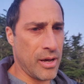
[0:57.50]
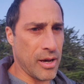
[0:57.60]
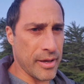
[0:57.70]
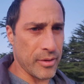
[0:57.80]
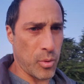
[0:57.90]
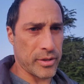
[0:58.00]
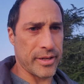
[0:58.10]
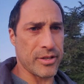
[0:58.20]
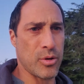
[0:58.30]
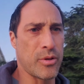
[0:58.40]
In the work that I
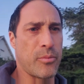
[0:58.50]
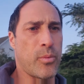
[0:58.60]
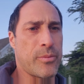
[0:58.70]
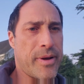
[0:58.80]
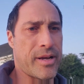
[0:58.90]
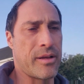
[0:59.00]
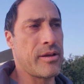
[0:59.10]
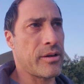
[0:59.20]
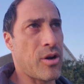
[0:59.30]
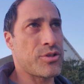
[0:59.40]
do with my
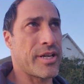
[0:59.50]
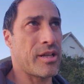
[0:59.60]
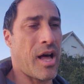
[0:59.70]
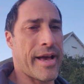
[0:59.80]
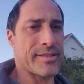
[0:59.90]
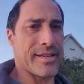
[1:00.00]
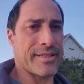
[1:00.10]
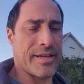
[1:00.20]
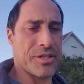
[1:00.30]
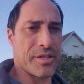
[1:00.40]
coaching clients, I
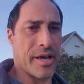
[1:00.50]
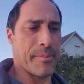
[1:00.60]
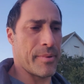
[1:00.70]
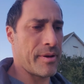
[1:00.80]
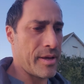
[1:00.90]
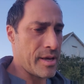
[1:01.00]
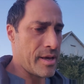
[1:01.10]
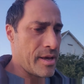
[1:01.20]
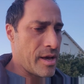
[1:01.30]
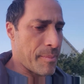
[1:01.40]
teach them
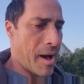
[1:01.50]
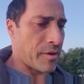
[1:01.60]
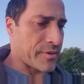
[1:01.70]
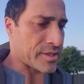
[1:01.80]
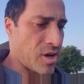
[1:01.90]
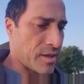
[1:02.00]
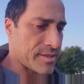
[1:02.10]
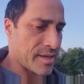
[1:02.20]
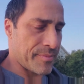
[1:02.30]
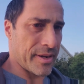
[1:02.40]
about this
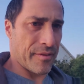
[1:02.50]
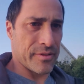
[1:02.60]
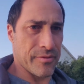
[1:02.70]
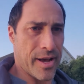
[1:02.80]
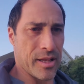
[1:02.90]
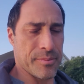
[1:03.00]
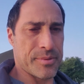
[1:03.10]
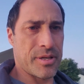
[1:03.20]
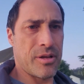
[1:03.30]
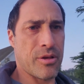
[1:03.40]
concept that I've
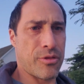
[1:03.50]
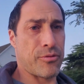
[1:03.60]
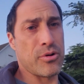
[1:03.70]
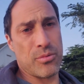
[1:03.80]
developed through